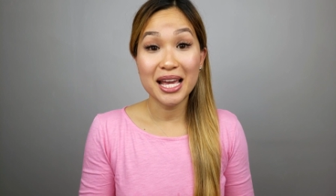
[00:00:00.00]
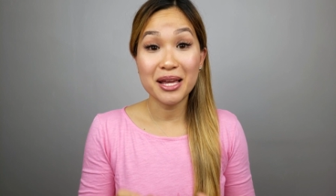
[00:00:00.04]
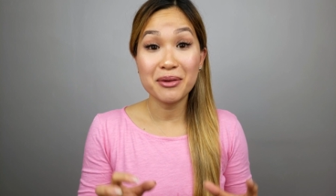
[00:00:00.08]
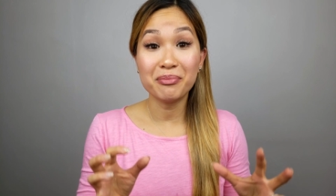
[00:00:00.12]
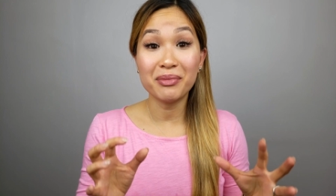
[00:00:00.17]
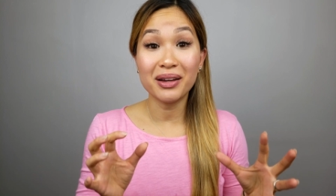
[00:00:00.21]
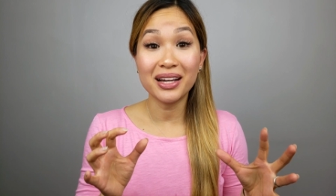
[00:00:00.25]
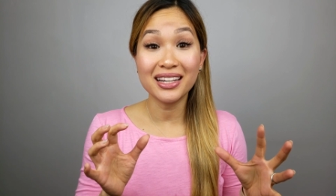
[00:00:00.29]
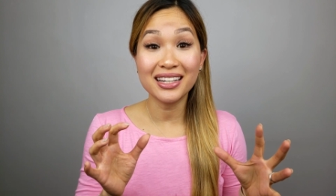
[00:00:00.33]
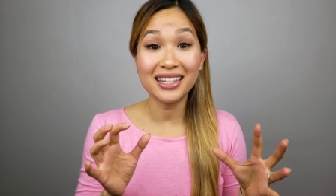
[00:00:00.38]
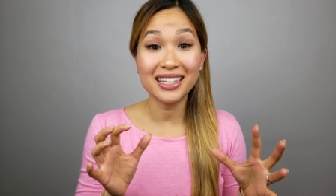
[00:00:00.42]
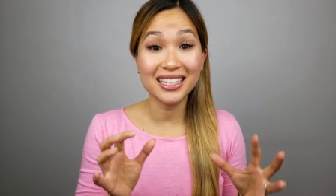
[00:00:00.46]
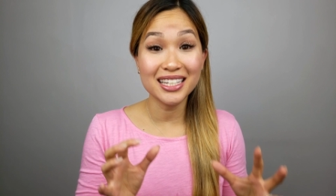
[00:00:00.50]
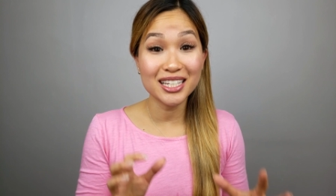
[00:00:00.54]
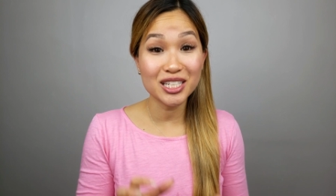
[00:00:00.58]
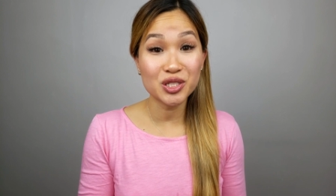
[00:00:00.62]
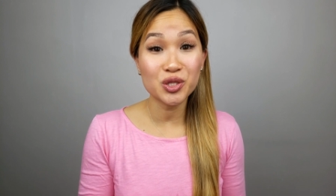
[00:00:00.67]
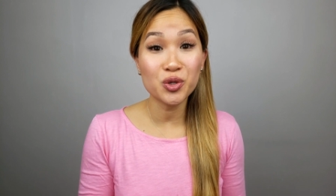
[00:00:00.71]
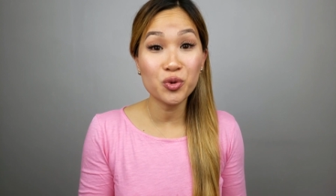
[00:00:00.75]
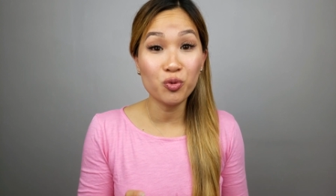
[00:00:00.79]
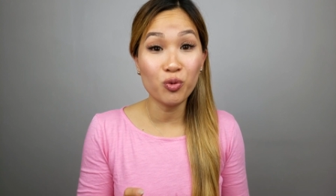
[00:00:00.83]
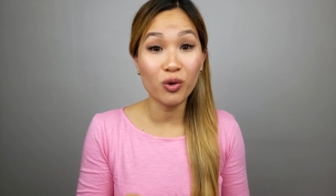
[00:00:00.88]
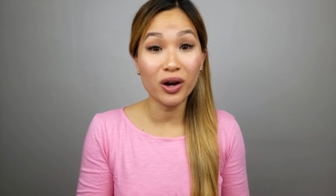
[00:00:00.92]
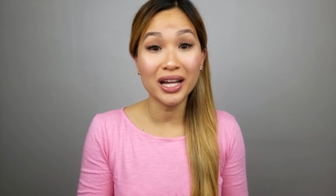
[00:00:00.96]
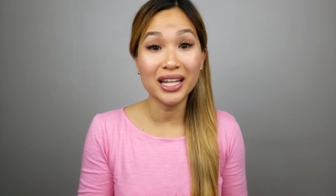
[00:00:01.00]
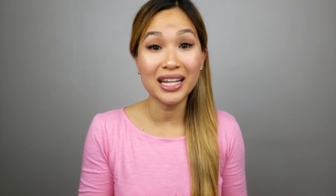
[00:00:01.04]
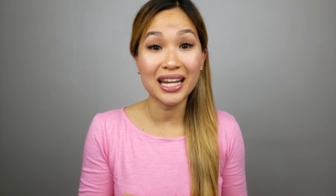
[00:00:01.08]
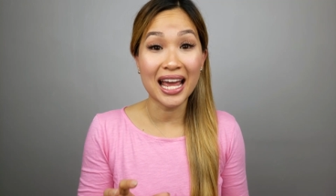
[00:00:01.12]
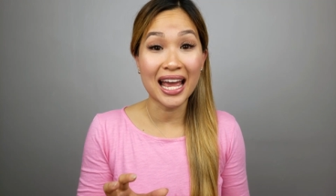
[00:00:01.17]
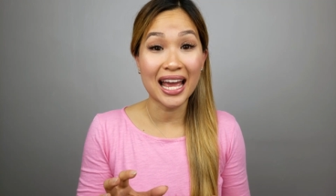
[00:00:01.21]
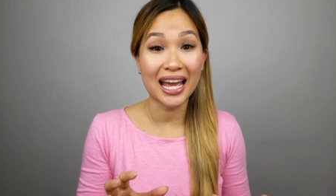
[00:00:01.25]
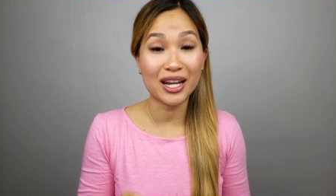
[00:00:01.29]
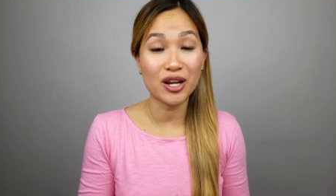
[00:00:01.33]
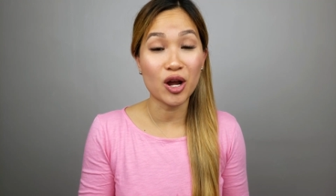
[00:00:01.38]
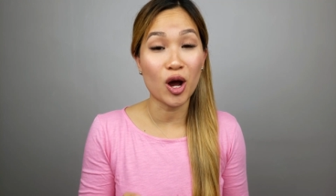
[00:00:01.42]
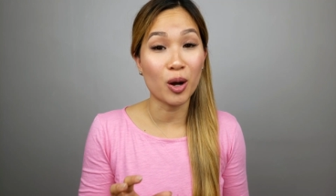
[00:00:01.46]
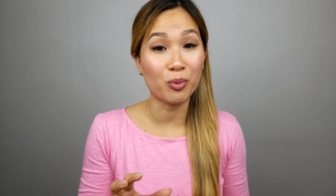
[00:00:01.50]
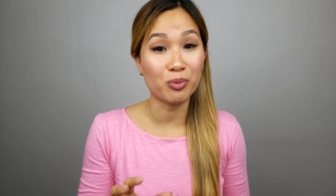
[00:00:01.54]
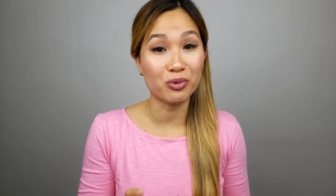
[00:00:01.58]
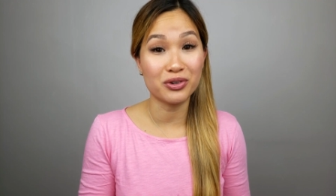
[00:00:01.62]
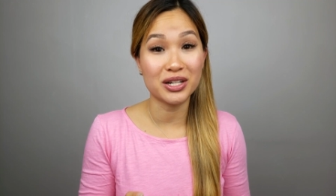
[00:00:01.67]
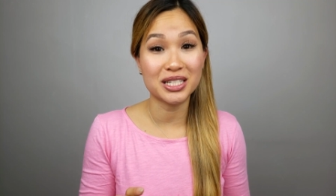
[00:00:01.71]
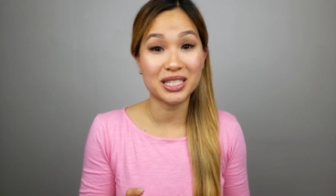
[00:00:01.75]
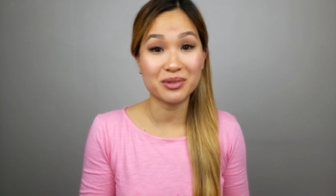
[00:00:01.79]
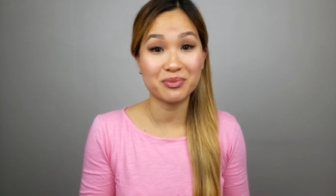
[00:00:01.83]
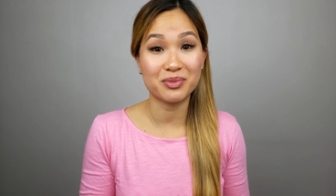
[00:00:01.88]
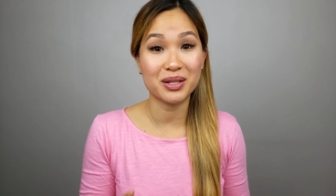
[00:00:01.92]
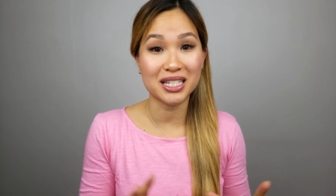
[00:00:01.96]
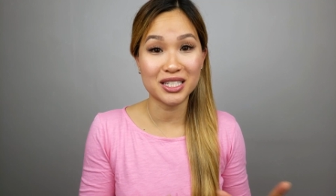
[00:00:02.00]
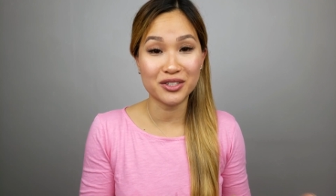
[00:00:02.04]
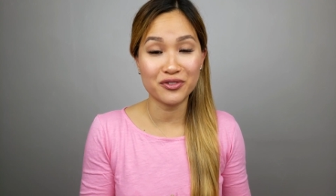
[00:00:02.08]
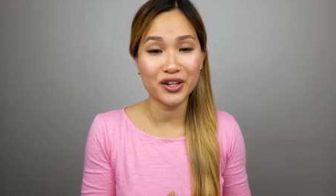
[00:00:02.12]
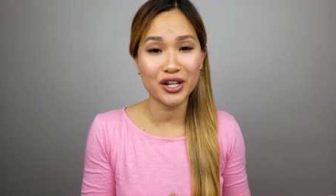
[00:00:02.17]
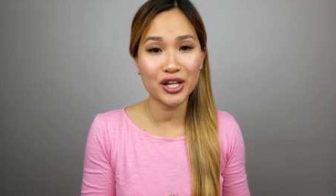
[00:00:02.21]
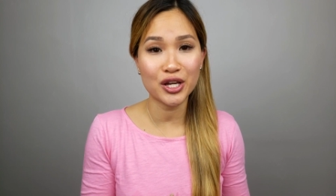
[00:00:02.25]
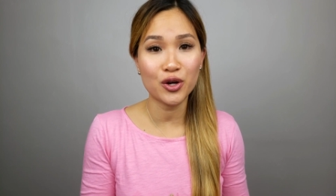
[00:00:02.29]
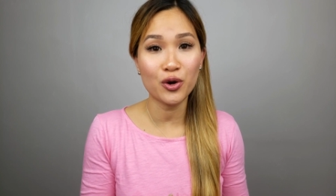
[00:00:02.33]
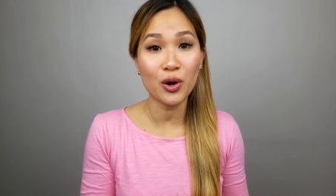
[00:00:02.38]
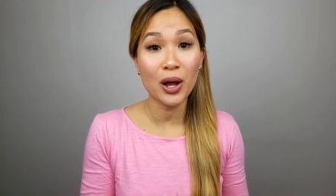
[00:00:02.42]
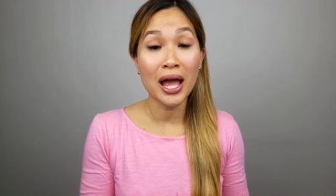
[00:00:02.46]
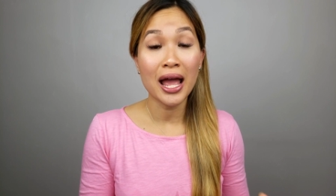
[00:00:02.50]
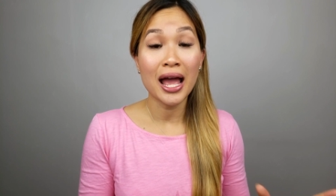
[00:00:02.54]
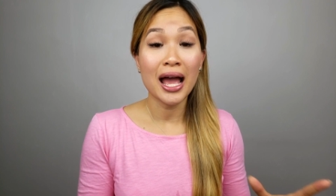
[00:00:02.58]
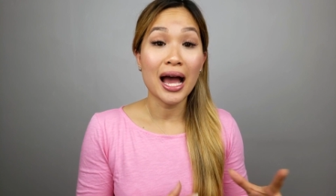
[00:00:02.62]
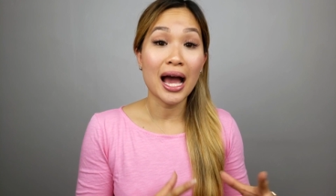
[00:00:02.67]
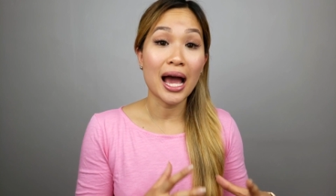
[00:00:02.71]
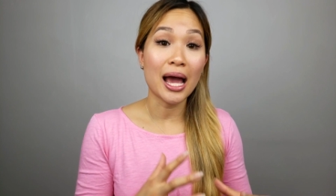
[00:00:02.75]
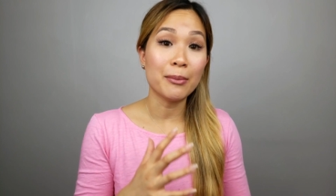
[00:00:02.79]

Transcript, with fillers: In my initial one hand Operation Plus video,